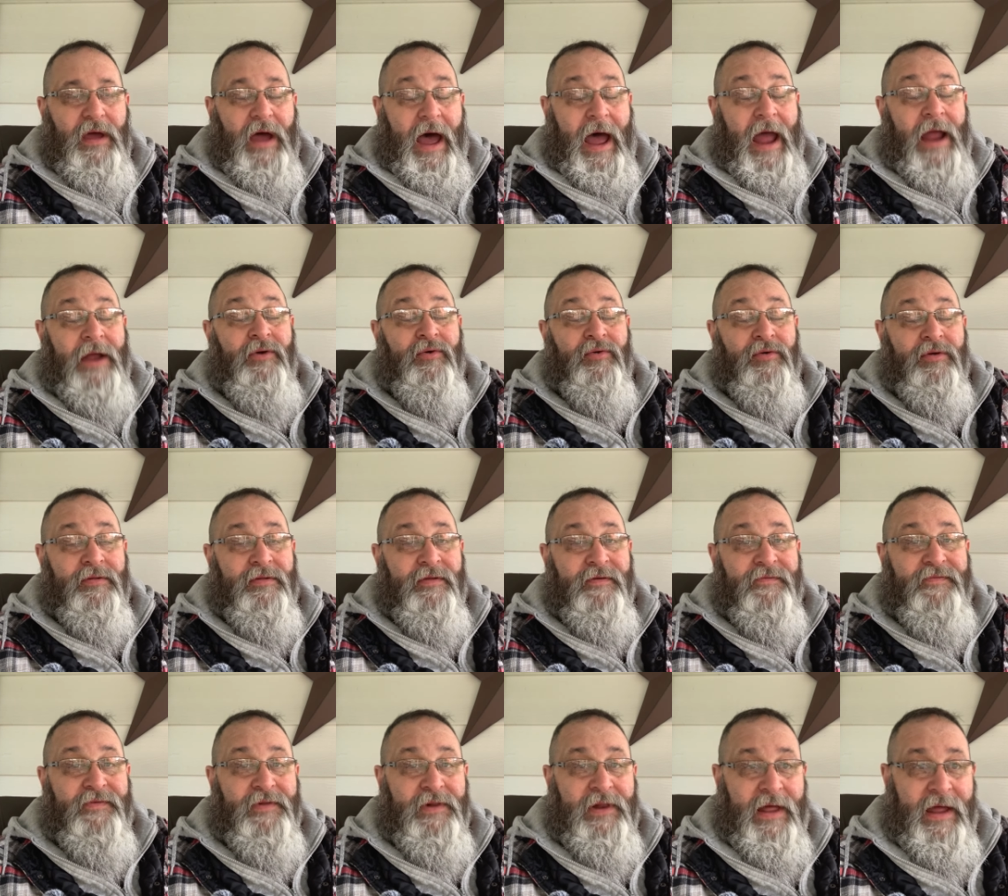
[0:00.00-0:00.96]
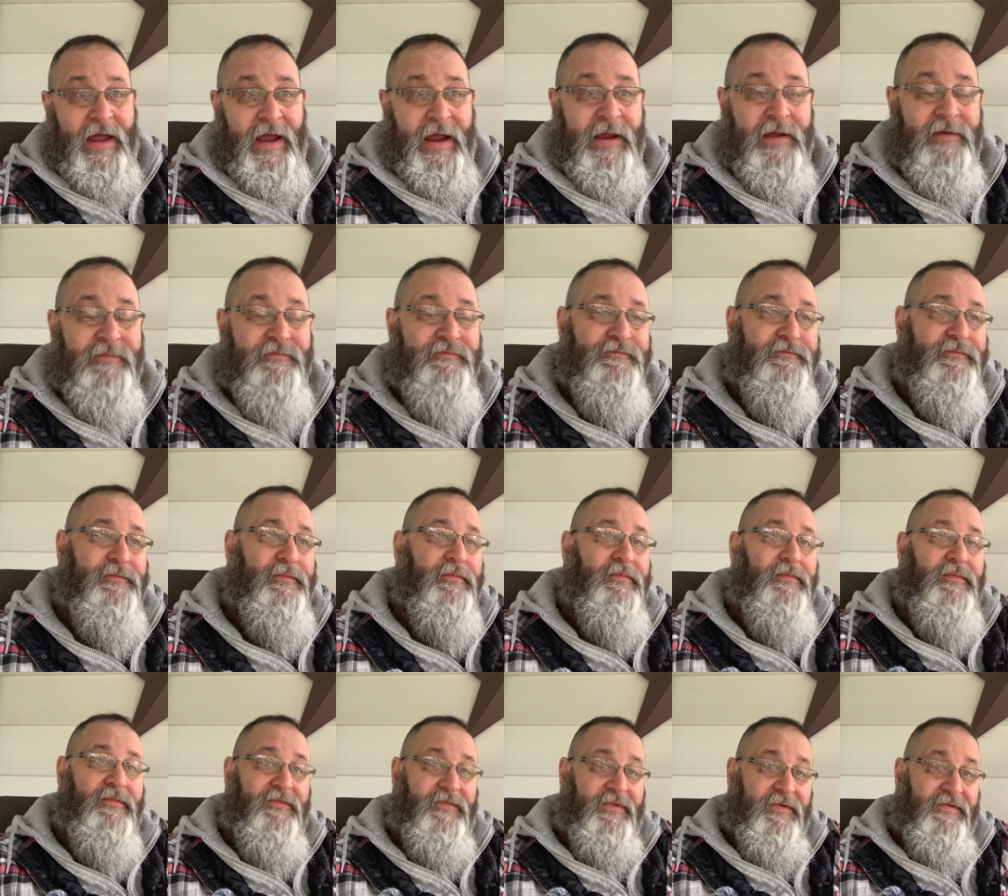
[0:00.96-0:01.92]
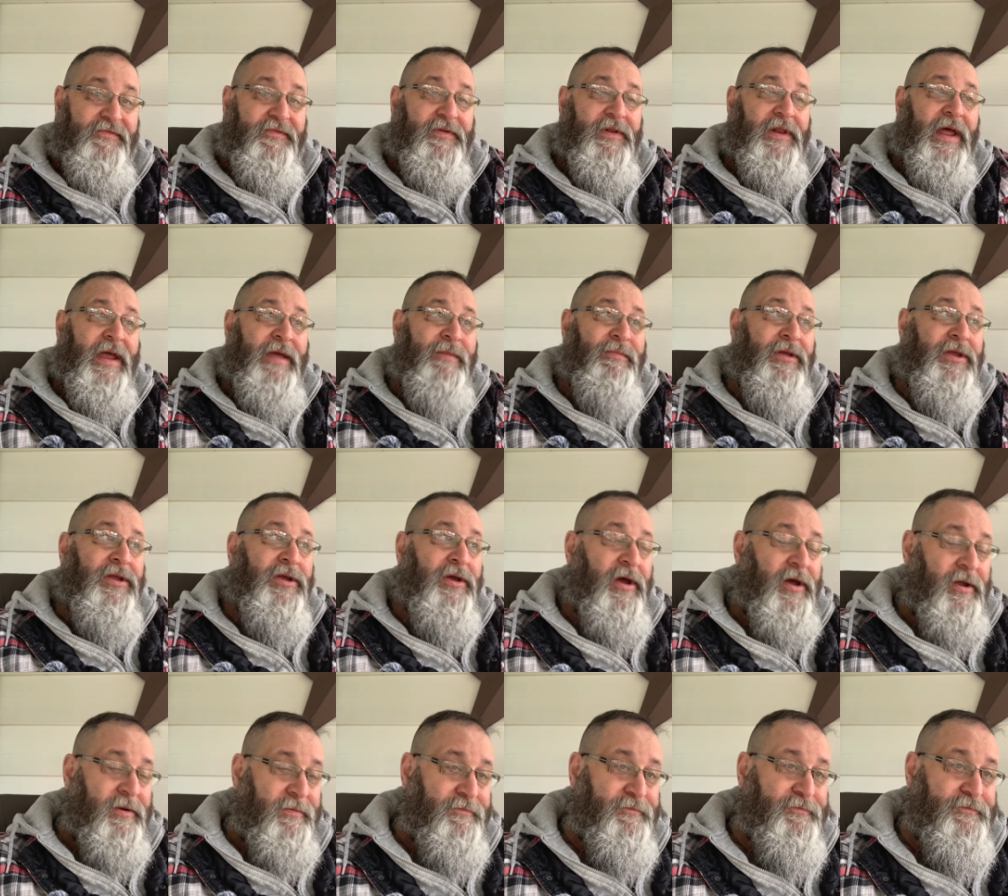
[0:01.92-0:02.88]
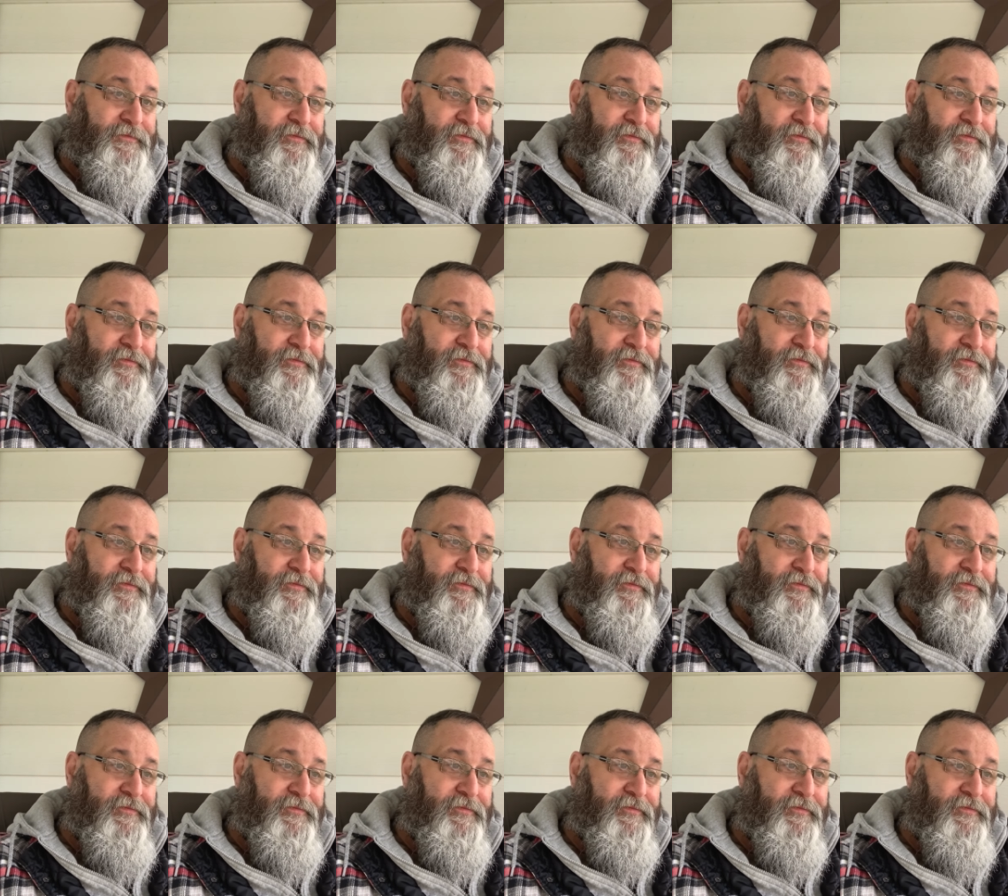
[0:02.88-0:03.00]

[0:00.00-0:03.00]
I ordered the filet mignon,